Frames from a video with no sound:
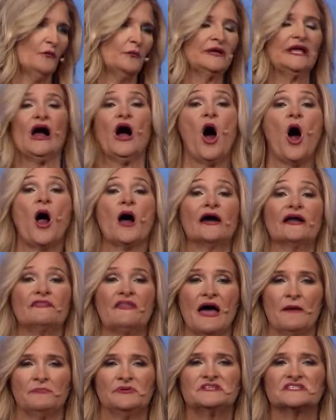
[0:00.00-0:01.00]
We are in
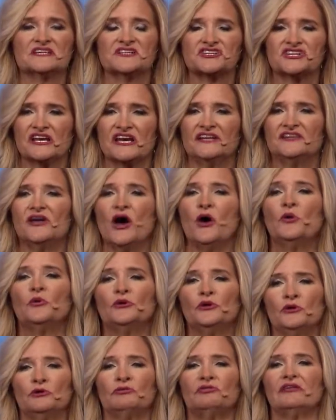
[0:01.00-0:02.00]
that position. And
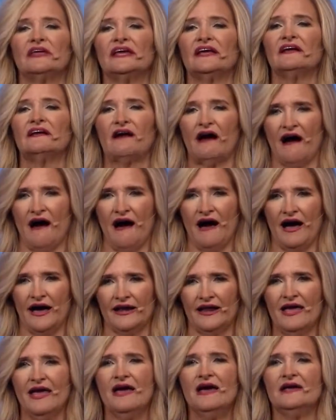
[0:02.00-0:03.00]
don't you think
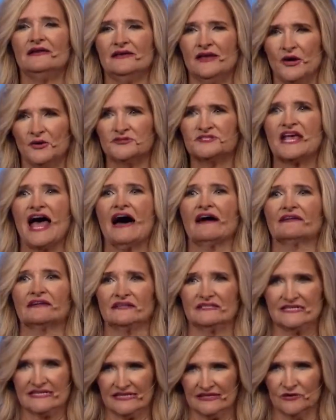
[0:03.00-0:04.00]
God knows how to
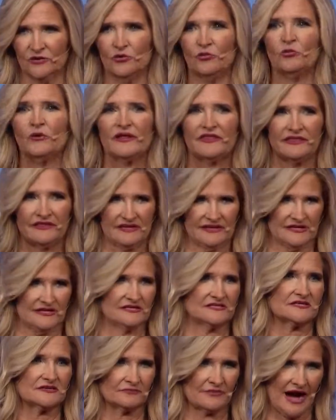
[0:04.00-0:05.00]
deal with
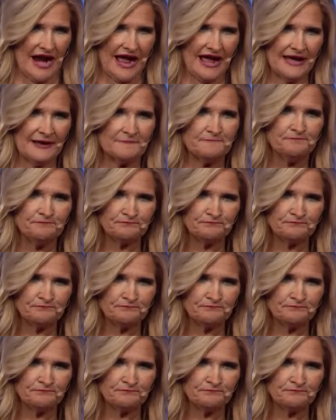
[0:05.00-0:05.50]
his, right?